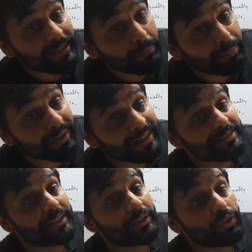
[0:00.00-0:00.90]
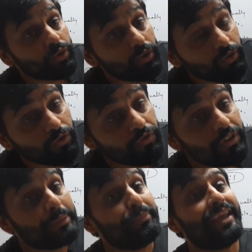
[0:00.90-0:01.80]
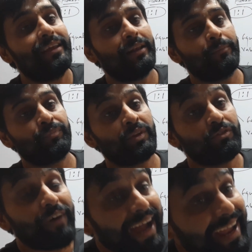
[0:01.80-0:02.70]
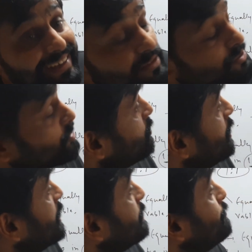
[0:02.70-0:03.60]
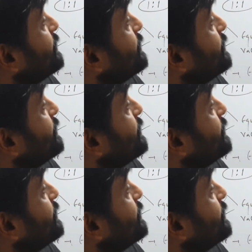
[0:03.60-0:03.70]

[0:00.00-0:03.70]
in comparison to female. Why it is so?